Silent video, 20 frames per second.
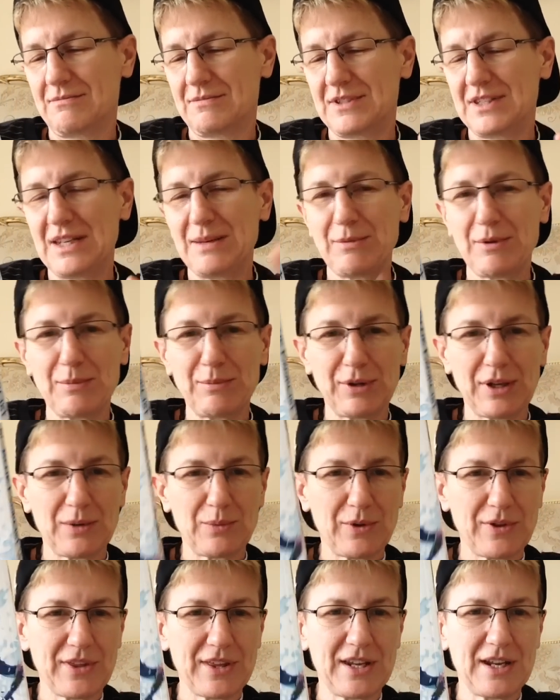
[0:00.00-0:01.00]
demon blood
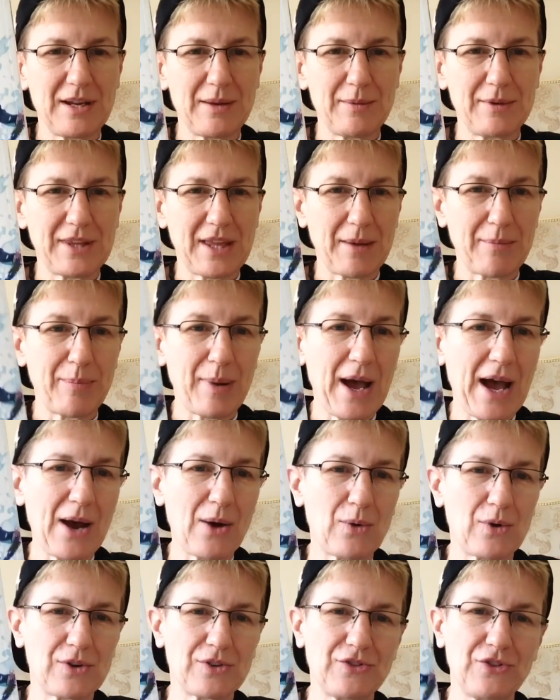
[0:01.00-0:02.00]
within him and that
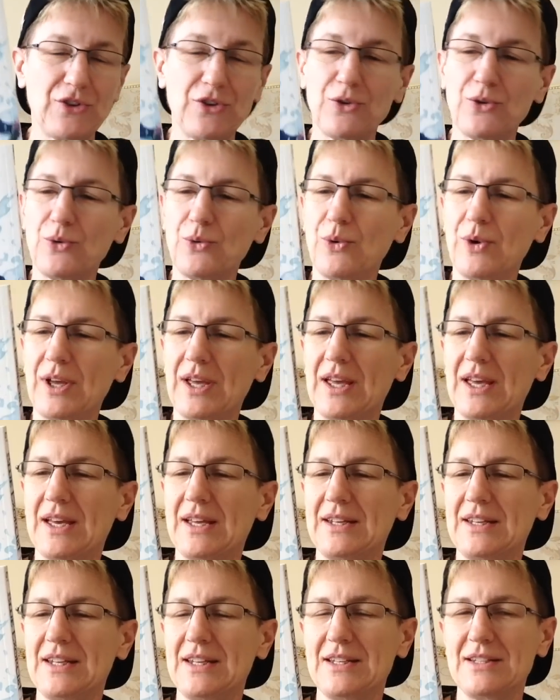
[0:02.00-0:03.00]
power too.
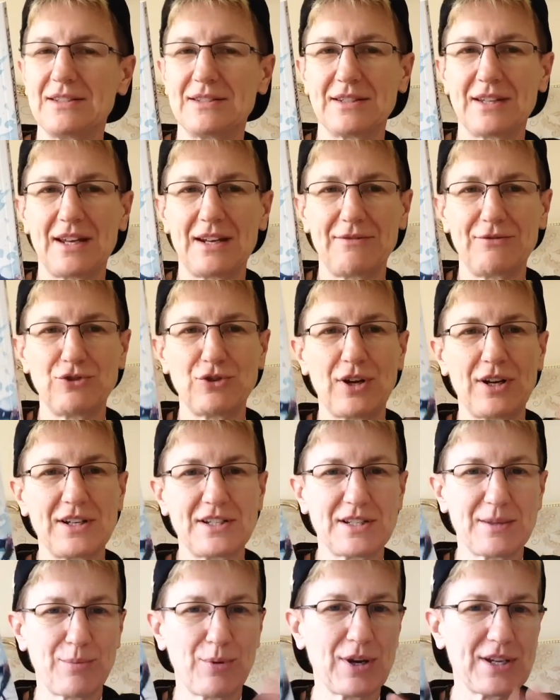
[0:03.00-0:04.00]
And he is kind of trying to
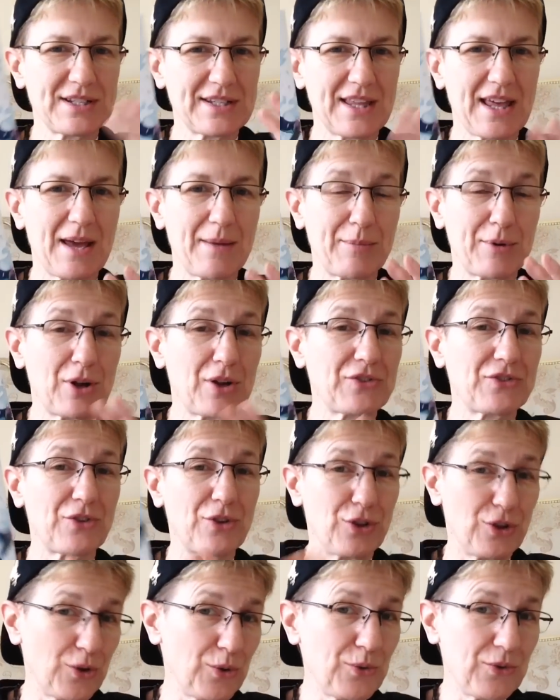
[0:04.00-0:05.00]
suppress that, but also
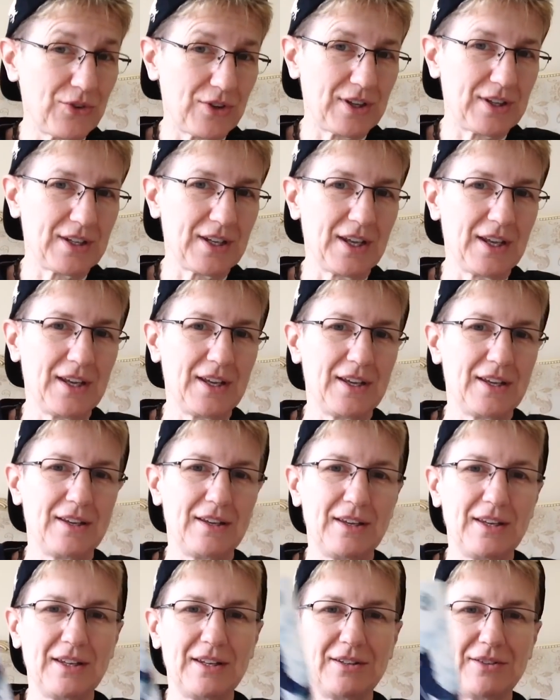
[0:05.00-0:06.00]
use it
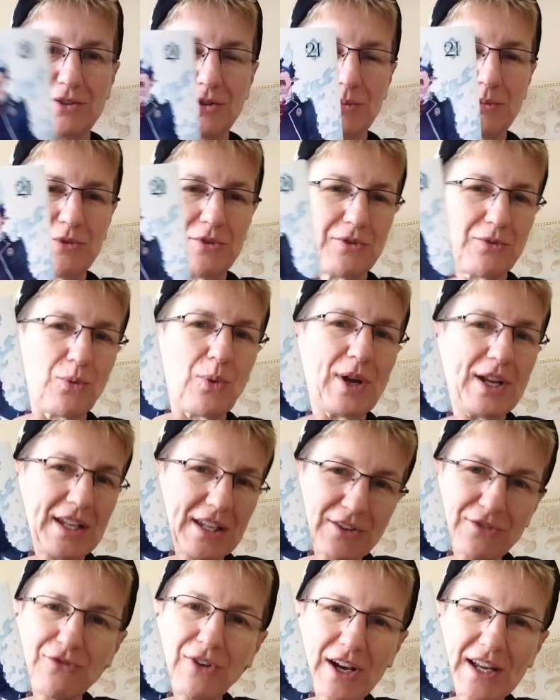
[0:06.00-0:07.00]
in terms of when
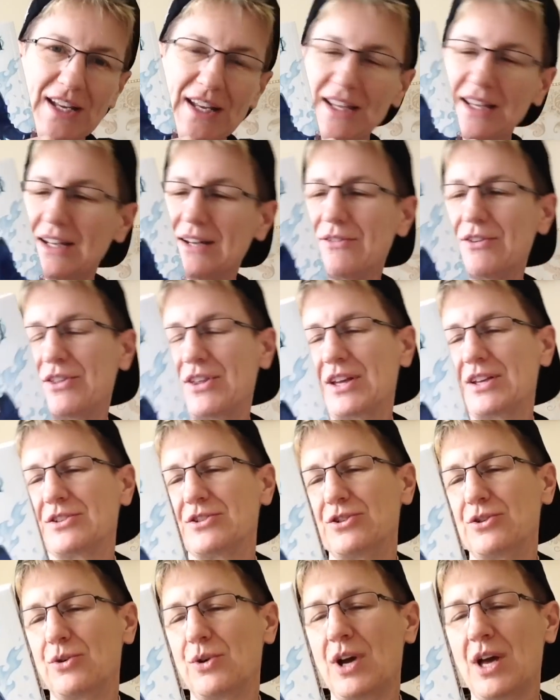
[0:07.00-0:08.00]
he's fighting and everything
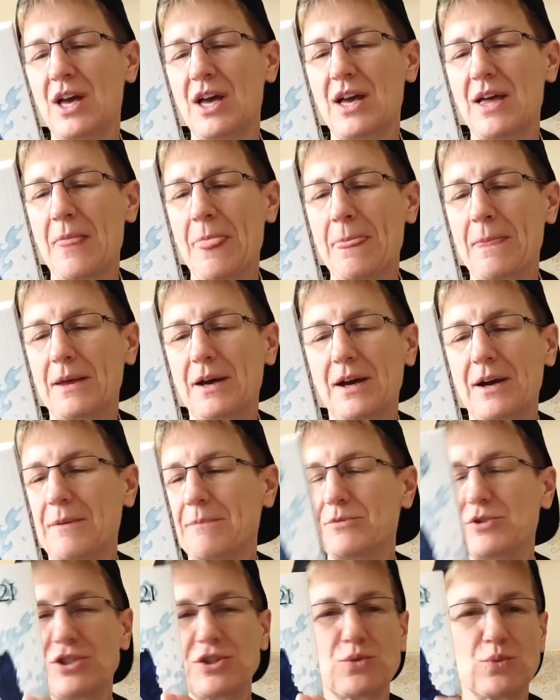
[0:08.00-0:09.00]
too.
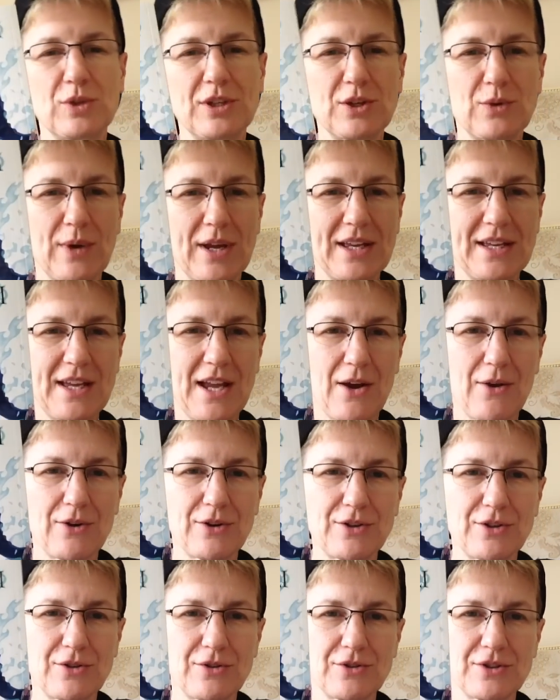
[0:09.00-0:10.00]
Um, just really great
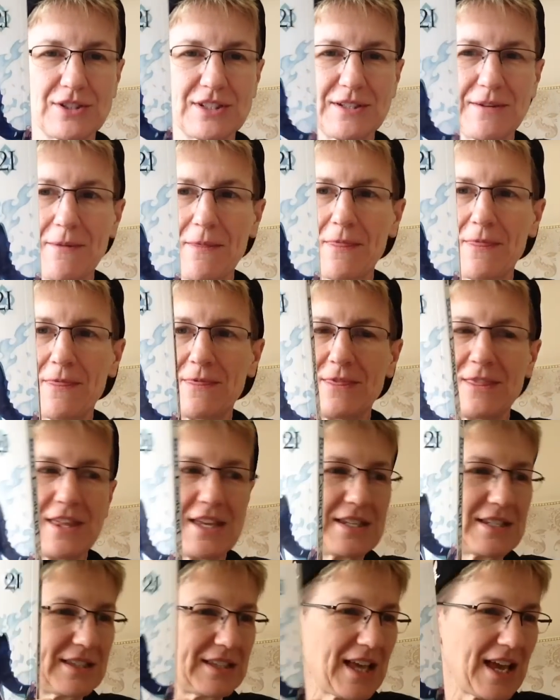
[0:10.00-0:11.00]
characters.
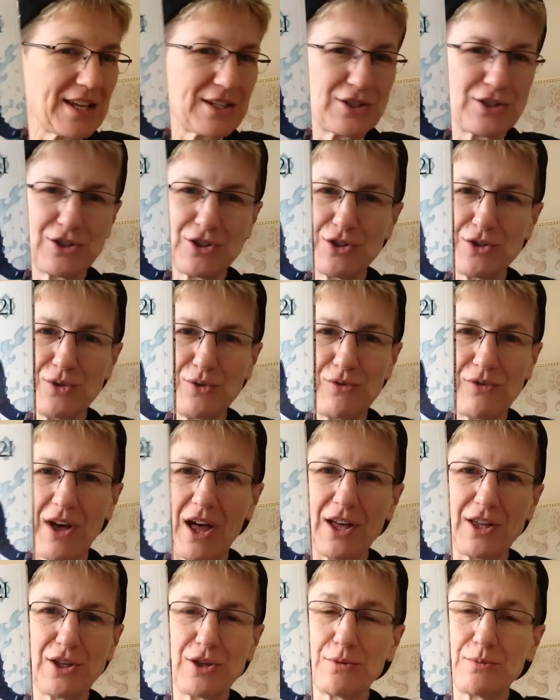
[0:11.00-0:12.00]
These last two
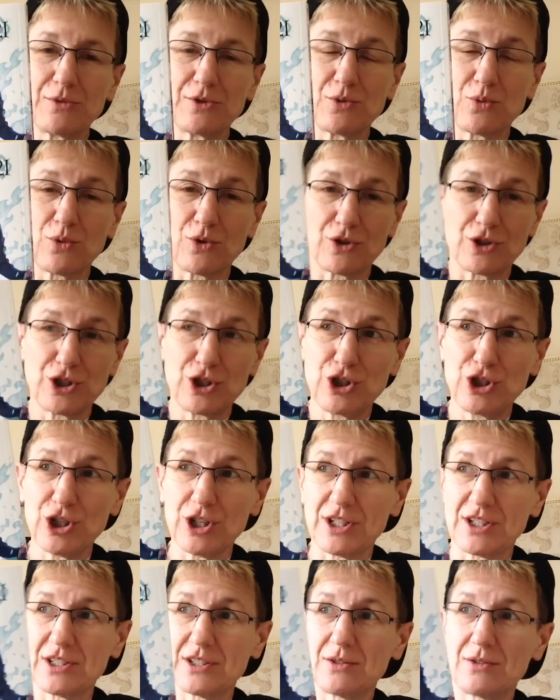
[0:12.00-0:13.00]
volumes were
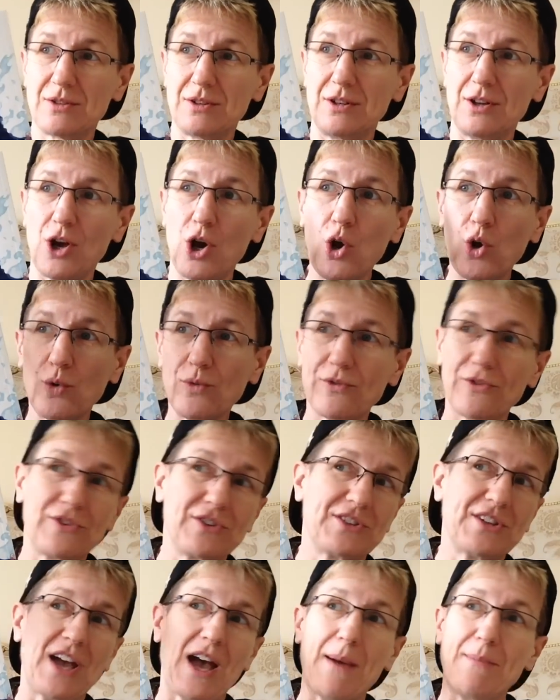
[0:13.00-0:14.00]
just over the
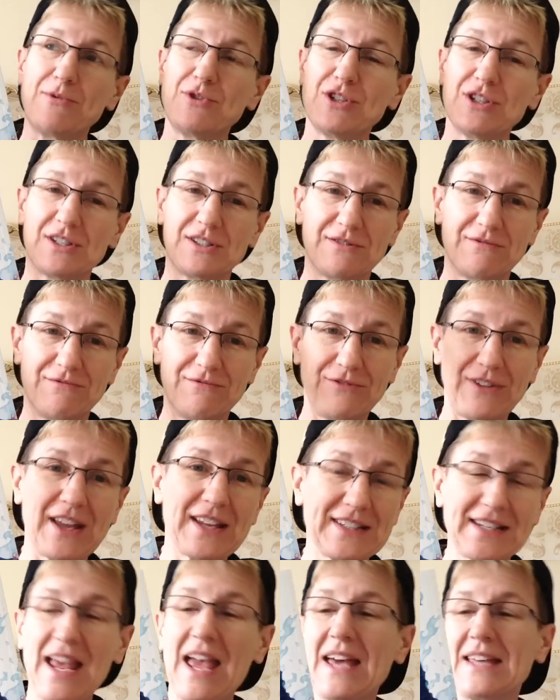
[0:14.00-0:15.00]
top, just
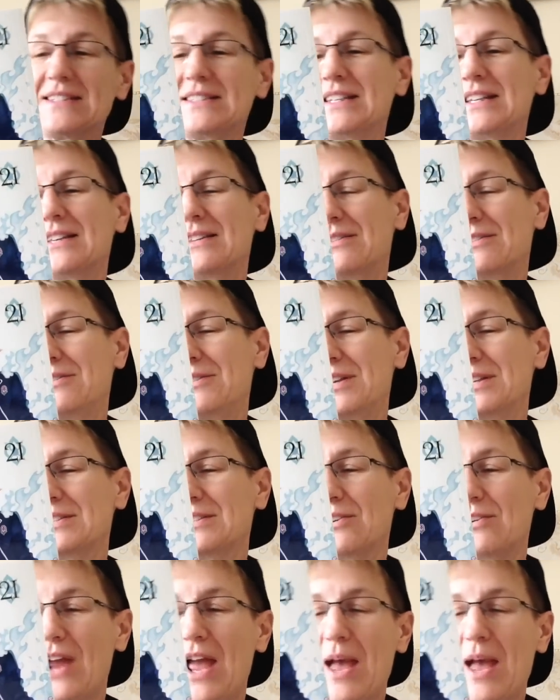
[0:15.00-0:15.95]
fantastic. The things that are